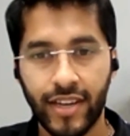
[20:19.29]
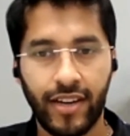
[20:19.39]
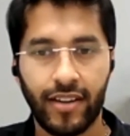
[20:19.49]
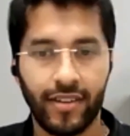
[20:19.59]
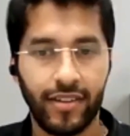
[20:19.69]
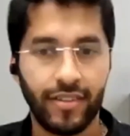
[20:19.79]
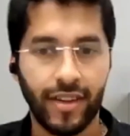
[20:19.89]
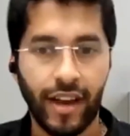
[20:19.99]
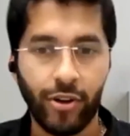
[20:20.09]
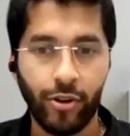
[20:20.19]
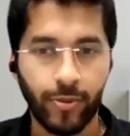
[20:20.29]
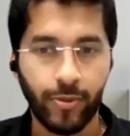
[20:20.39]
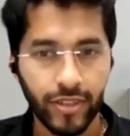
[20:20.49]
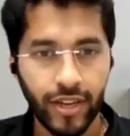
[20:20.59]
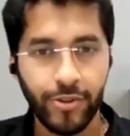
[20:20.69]
The kind of work
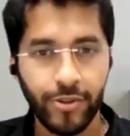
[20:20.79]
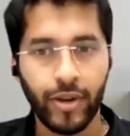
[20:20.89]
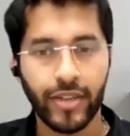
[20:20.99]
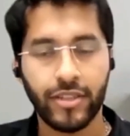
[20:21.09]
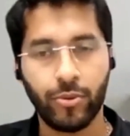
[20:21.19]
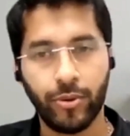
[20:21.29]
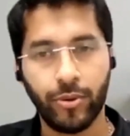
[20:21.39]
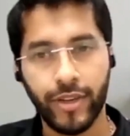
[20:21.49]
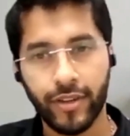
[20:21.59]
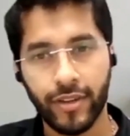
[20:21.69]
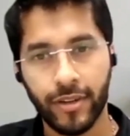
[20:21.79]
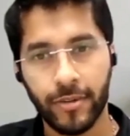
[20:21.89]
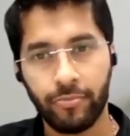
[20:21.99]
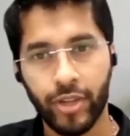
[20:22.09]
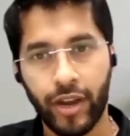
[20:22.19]
that you guys are doing,
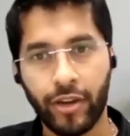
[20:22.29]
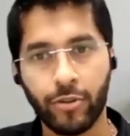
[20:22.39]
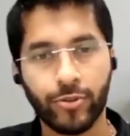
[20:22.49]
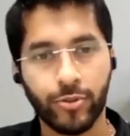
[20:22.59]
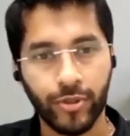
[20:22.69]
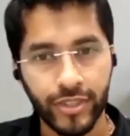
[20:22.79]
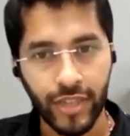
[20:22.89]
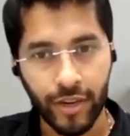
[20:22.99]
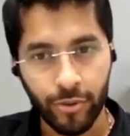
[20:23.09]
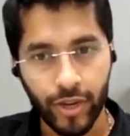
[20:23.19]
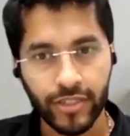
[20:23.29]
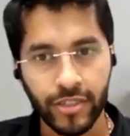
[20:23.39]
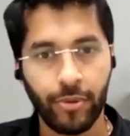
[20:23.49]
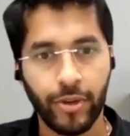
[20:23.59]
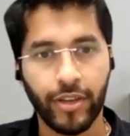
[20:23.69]
the kind of stories that you guys are
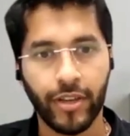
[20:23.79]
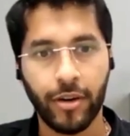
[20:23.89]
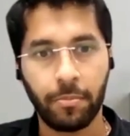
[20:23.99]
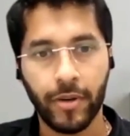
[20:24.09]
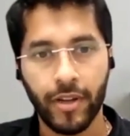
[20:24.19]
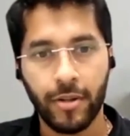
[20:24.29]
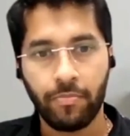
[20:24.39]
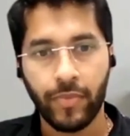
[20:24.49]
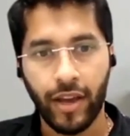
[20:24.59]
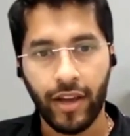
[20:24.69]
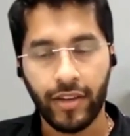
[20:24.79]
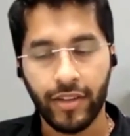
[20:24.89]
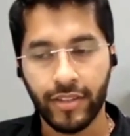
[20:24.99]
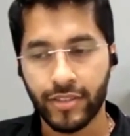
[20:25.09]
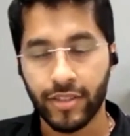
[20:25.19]
bringing up, and
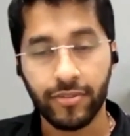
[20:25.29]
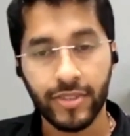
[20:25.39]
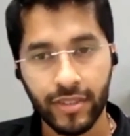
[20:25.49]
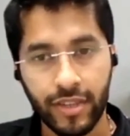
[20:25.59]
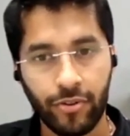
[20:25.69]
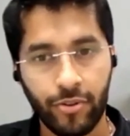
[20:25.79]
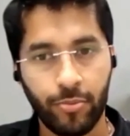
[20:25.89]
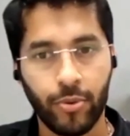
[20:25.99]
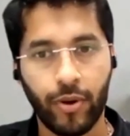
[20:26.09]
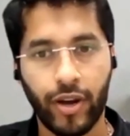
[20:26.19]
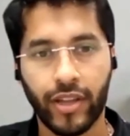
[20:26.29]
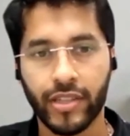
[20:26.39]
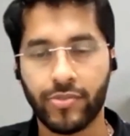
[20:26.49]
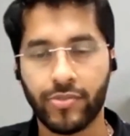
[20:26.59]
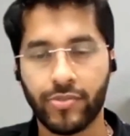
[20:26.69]
the services that you are providing
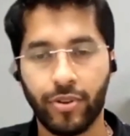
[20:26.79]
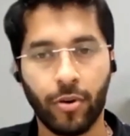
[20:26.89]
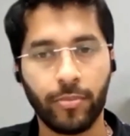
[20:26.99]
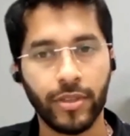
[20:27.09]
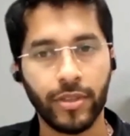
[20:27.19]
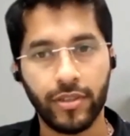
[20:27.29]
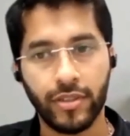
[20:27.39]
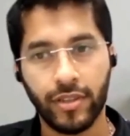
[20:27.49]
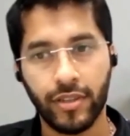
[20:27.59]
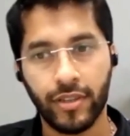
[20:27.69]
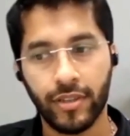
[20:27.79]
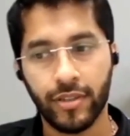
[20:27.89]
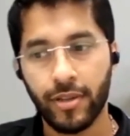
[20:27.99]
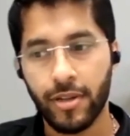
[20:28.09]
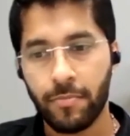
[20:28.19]
is phenomenal.
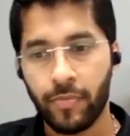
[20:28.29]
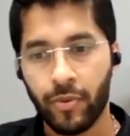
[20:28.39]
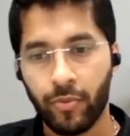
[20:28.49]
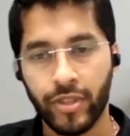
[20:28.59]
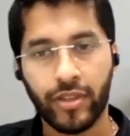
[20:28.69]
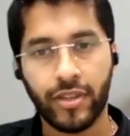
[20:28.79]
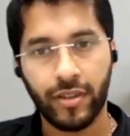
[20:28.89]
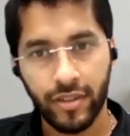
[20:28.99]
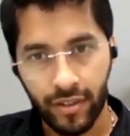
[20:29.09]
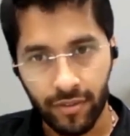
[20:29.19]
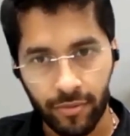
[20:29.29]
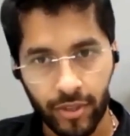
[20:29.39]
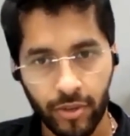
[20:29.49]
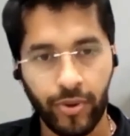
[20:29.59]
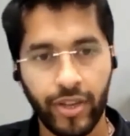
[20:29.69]
With
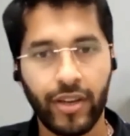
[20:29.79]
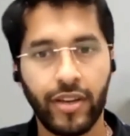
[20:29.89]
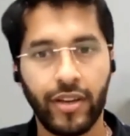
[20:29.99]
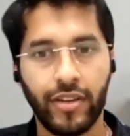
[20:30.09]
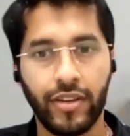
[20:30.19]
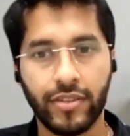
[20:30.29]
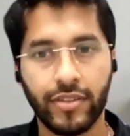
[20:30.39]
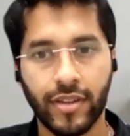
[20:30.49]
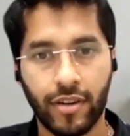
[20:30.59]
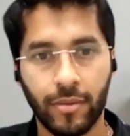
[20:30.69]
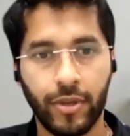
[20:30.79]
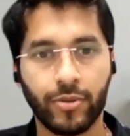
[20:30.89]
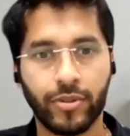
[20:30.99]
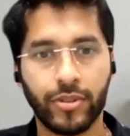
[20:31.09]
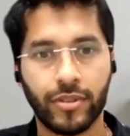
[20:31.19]
the way Indian startup
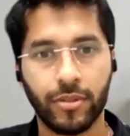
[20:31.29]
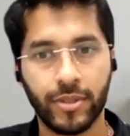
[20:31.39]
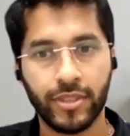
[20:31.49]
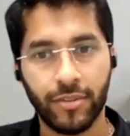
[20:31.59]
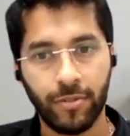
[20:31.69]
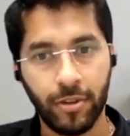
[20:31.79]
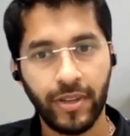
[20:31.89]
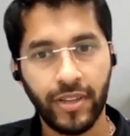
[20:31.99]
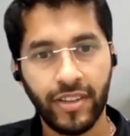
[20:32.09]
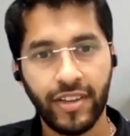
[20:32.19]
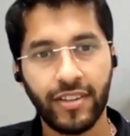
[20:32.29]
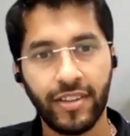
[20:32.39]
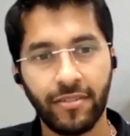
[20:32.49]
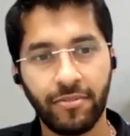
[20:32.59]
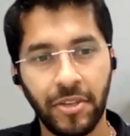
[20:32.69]
ecosystem is developing, I
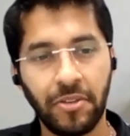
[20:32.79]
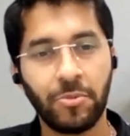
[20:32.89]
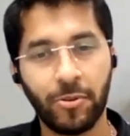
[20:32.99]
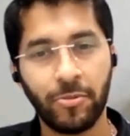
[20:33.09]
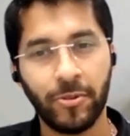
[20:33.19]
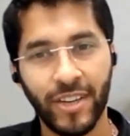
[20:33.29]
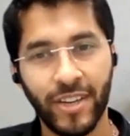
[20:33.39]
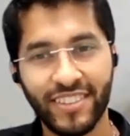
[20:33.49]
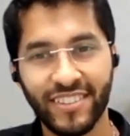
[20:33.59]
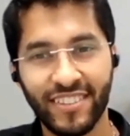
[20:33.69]
think we need more of you guys.